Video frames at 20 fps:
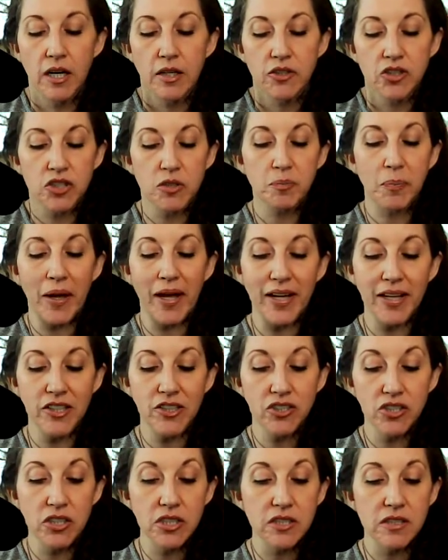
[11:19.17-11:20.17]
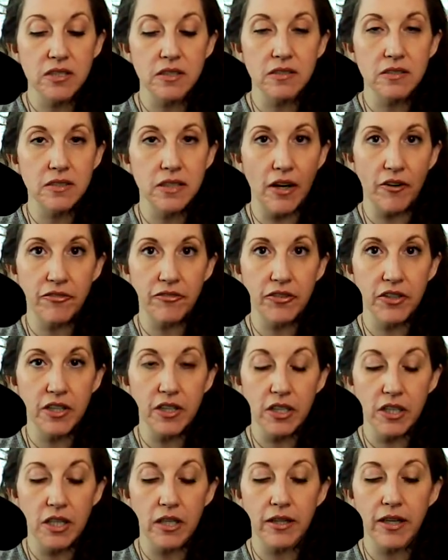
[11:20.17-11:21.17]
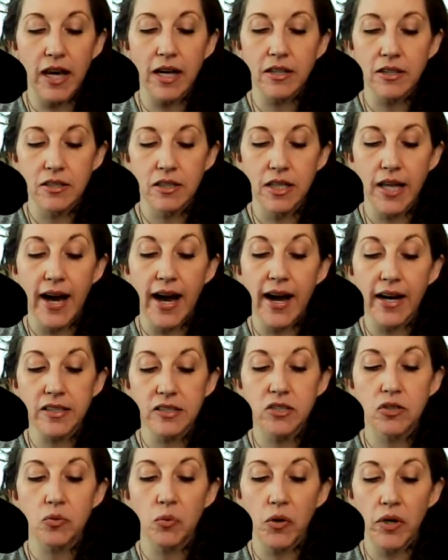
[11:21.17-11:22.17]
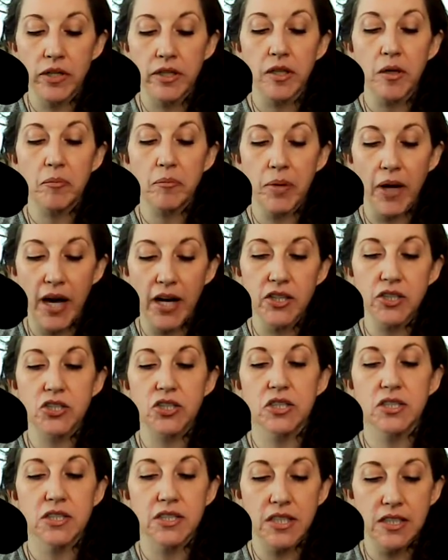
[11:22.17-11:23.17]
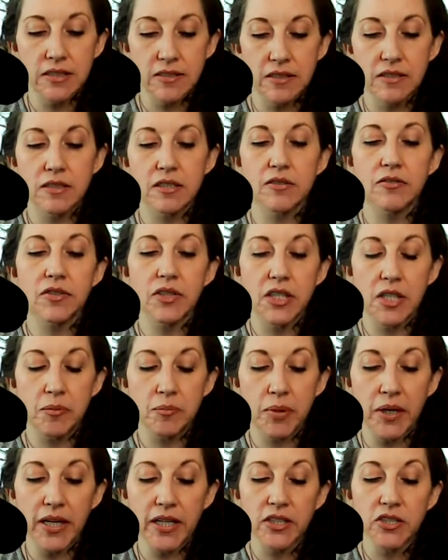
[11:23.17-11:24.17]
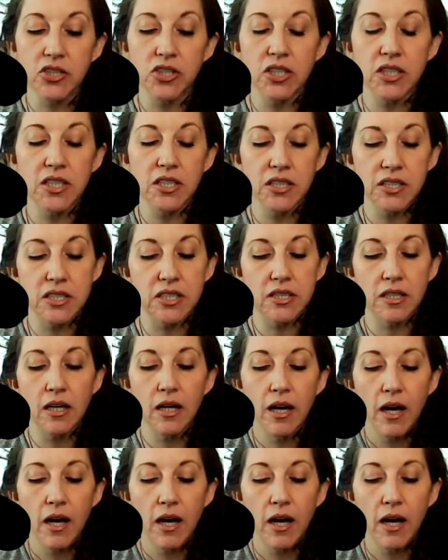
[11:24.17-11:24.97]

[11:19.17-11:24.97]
Just patience is definitely that last one compassion, sensitivity, patience.